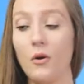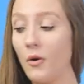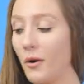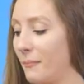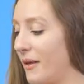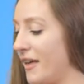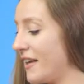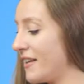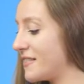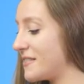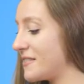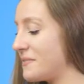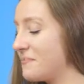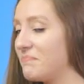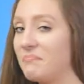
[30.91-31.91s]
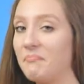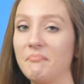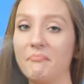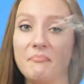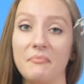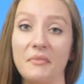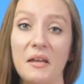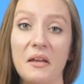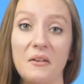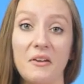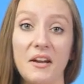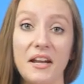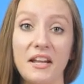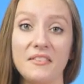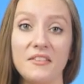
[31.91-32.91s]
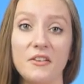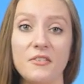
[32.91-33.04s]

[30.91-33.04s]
or mix the ingredients